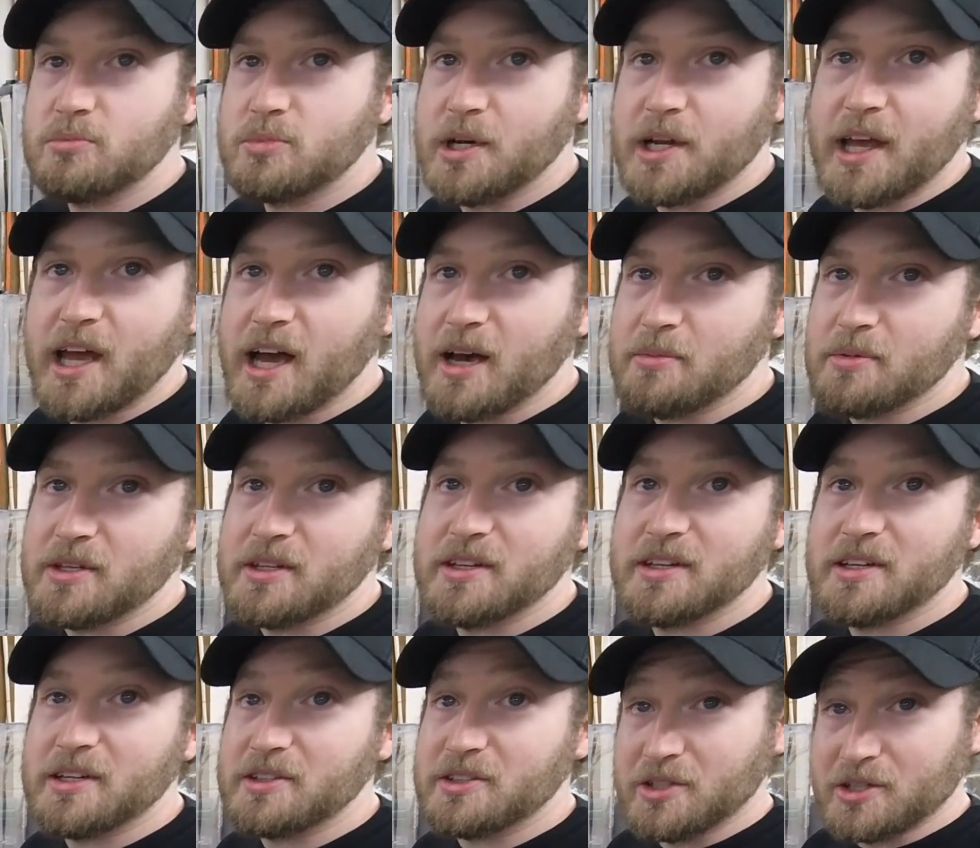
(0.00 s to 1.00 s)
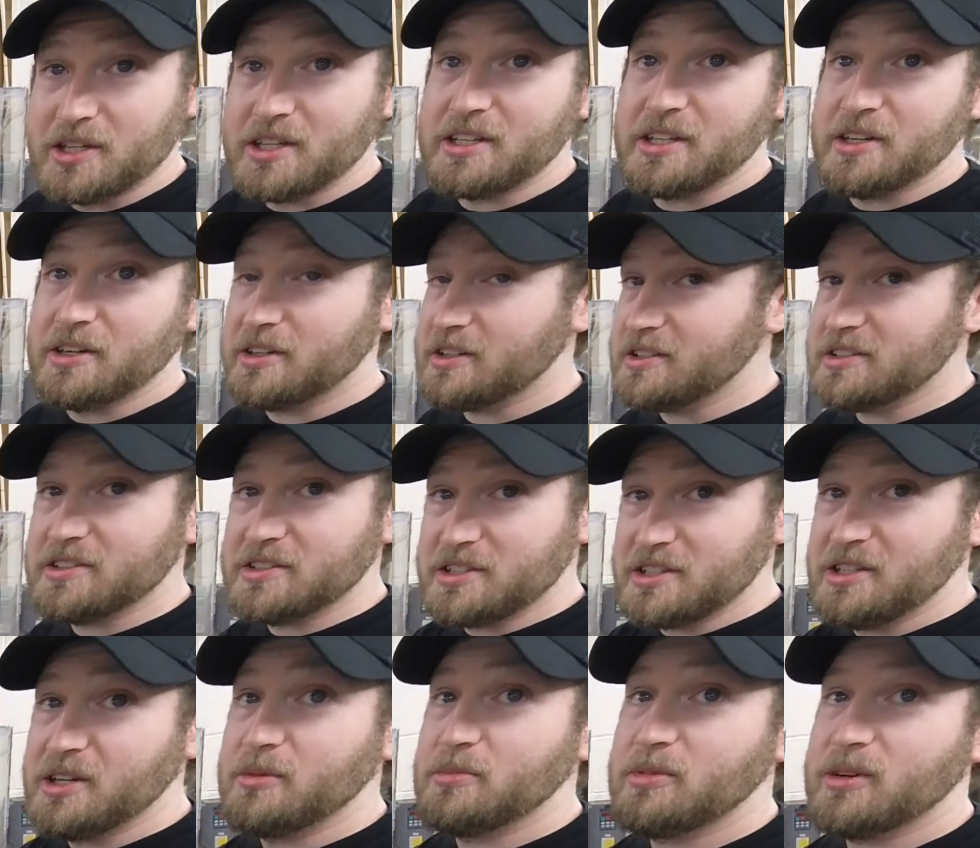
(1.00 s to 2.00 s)
pretty happy. It took a year. This is a
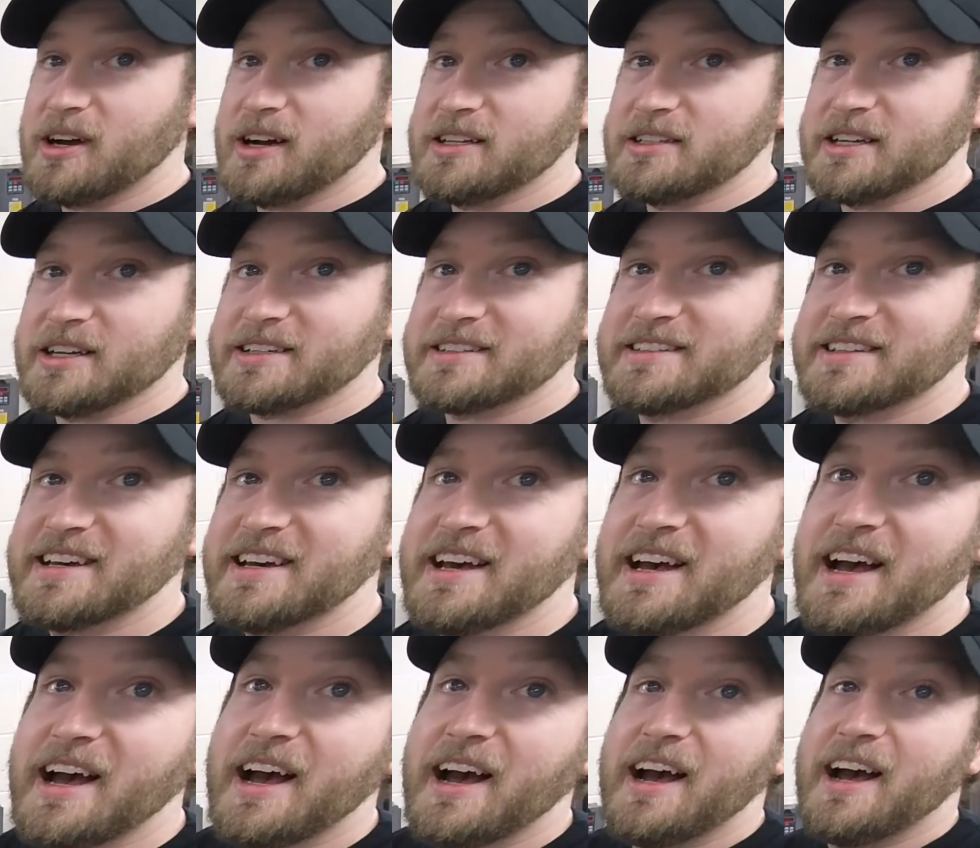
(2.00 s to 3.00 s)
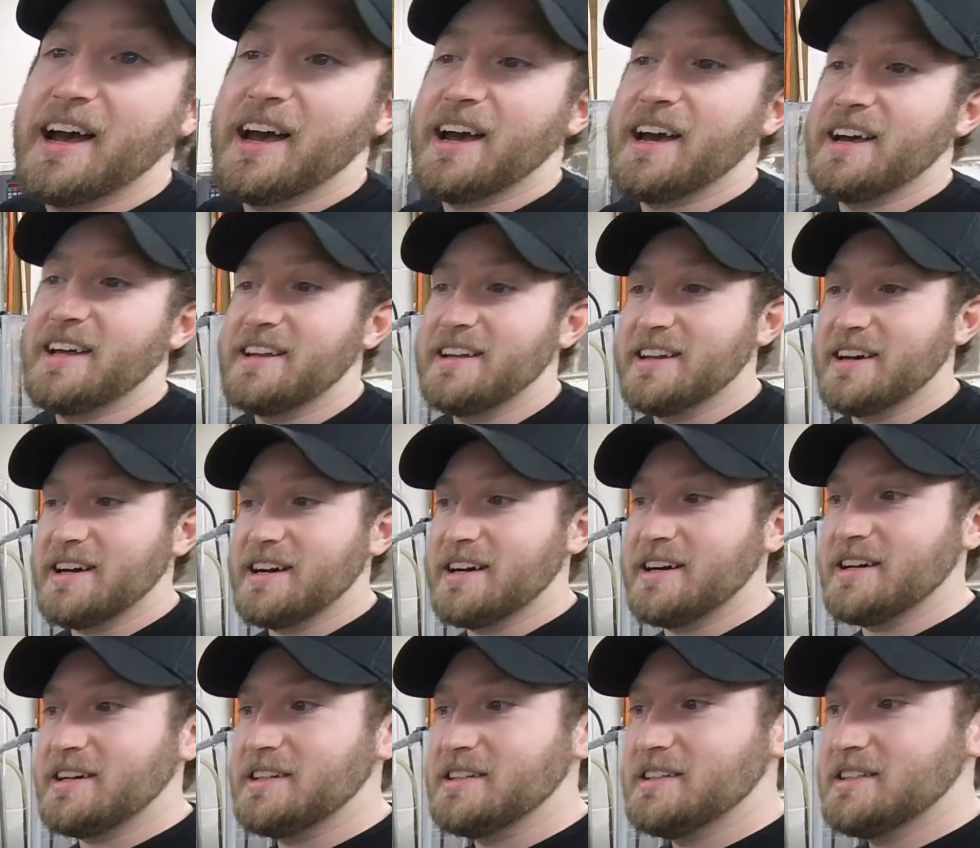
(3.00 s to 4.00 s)
year project, and
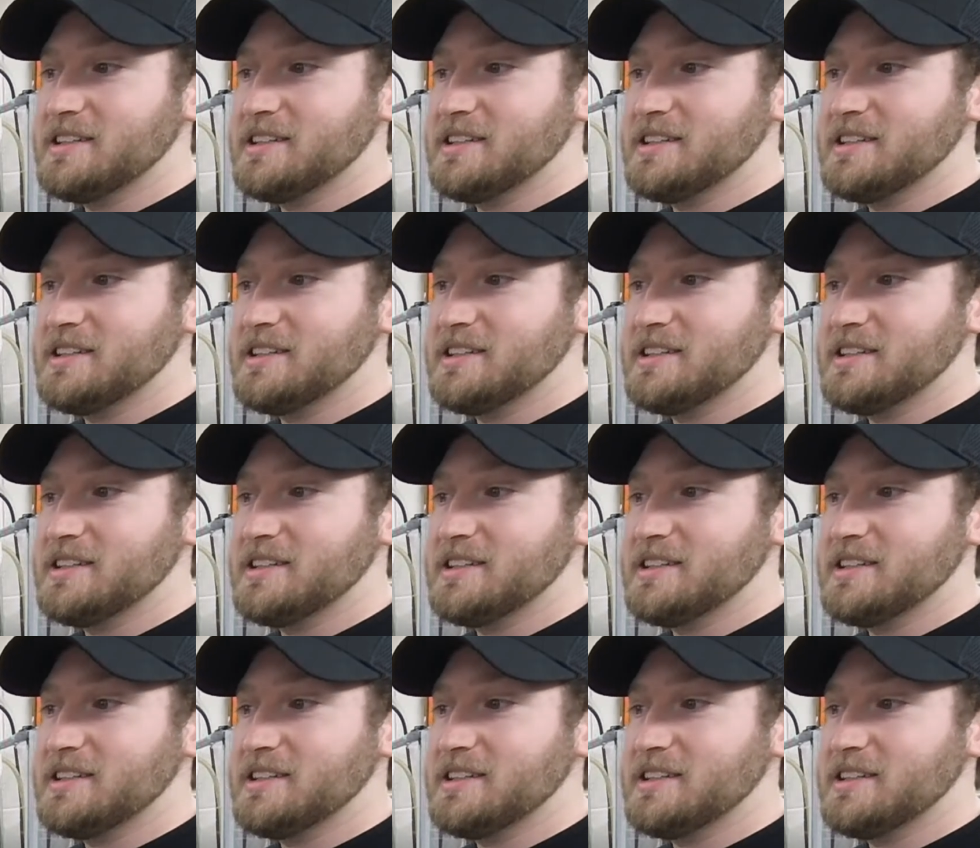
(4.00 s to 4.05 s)
uh,